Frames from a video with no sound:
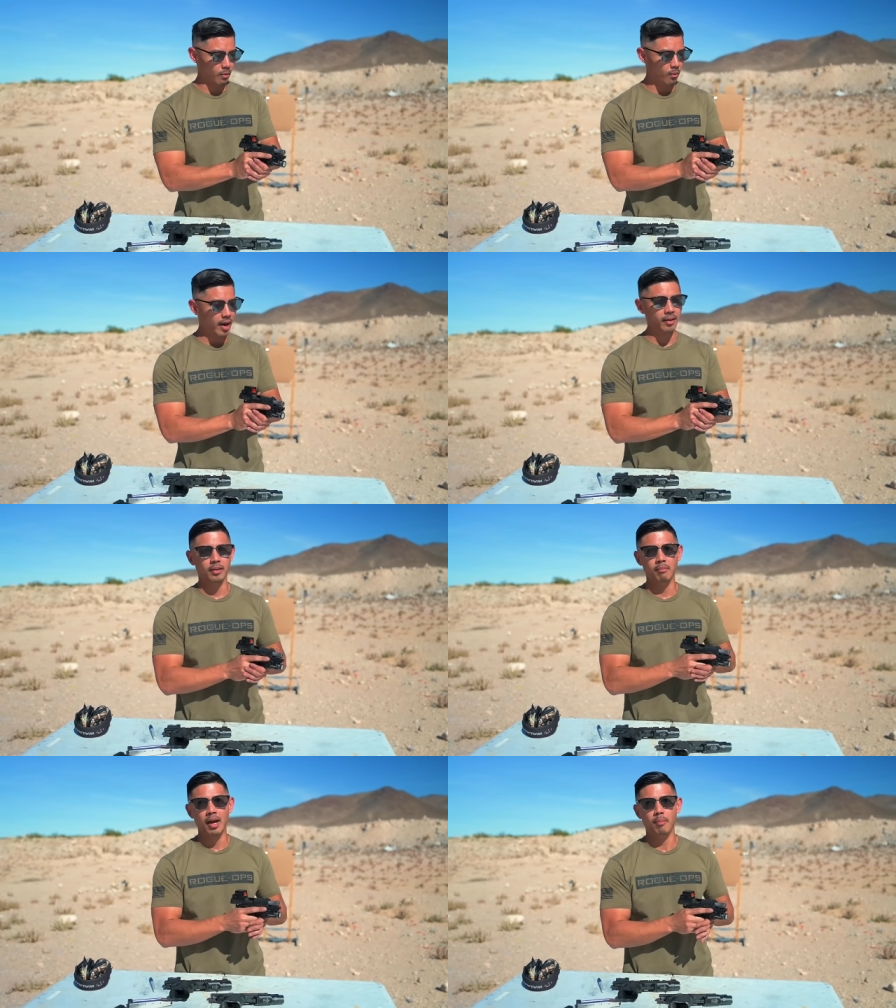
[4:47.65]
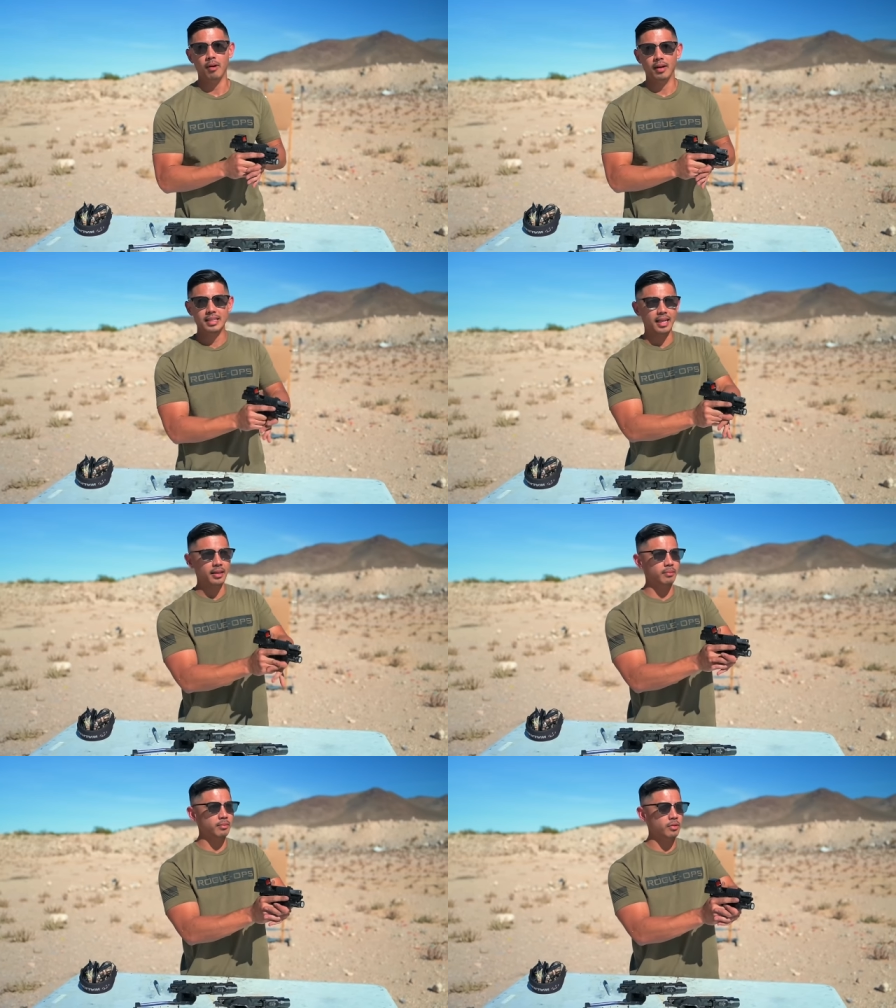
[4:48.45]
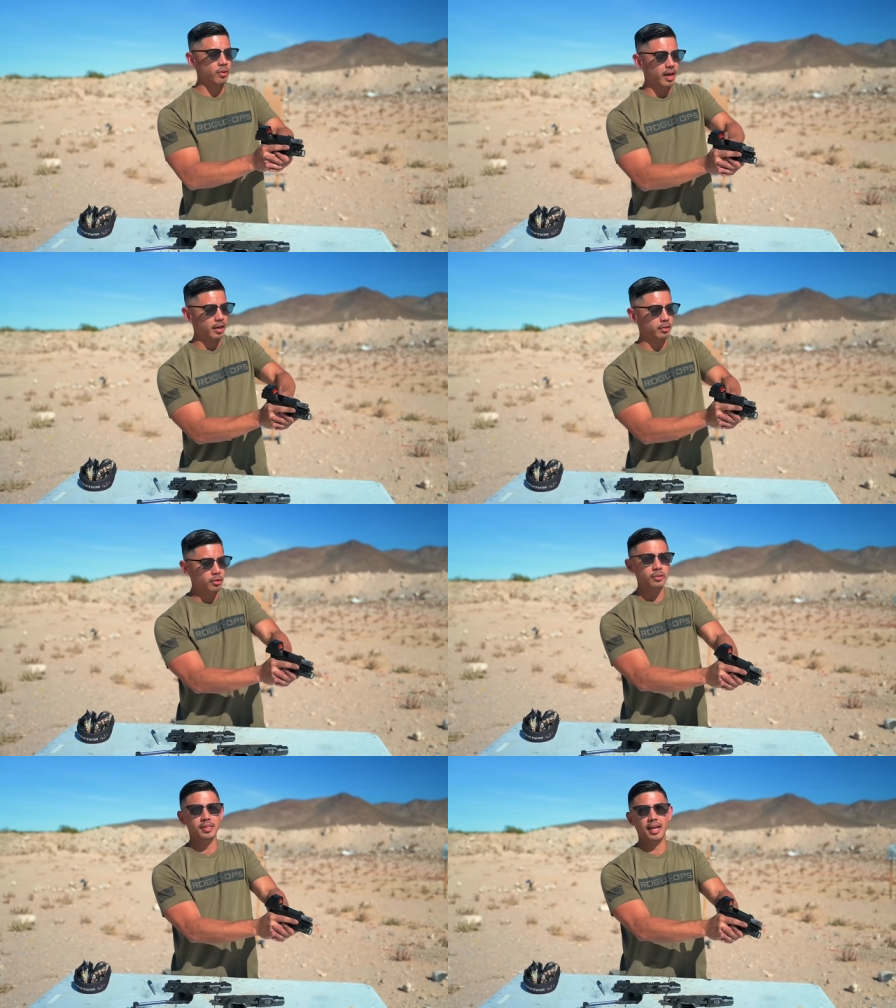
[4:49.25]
wild on my part because I don't know how to use